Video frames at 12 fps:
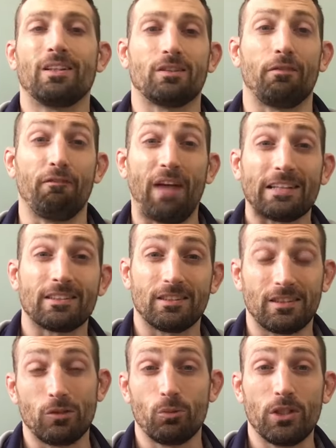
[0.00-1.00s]
It's the fastest
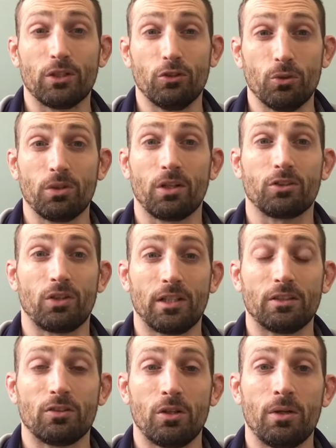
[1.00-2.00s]
thing we could do in our
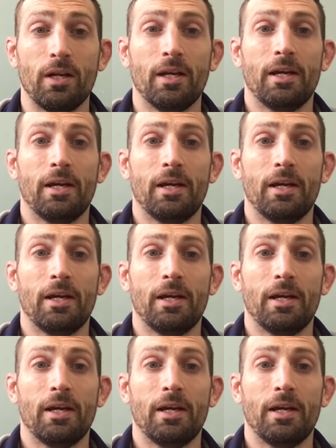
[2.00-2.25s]
training zone.